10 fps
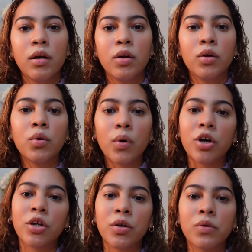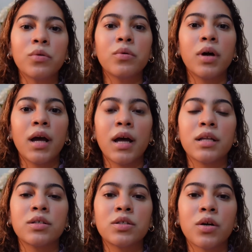you are you,
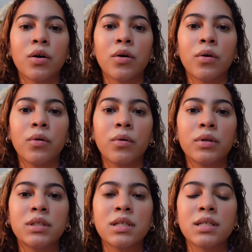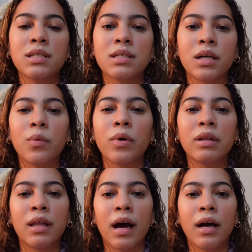and so just stick
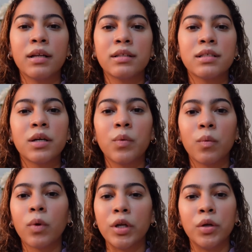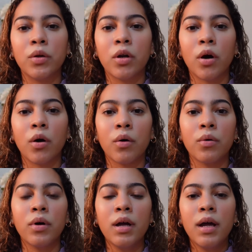with that. Stick with what you
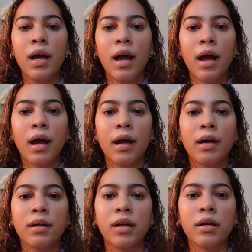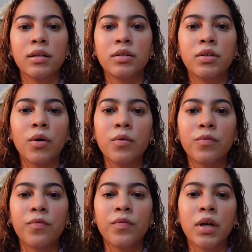know, and don't
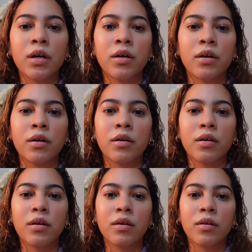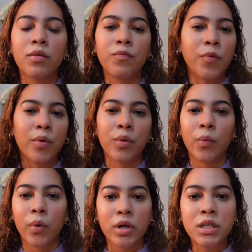fear for the
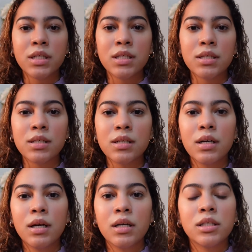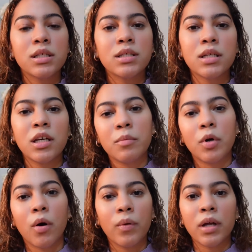worst. Just keep
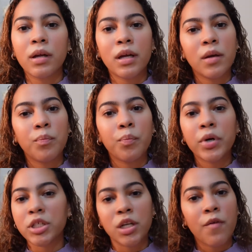going, keep pushing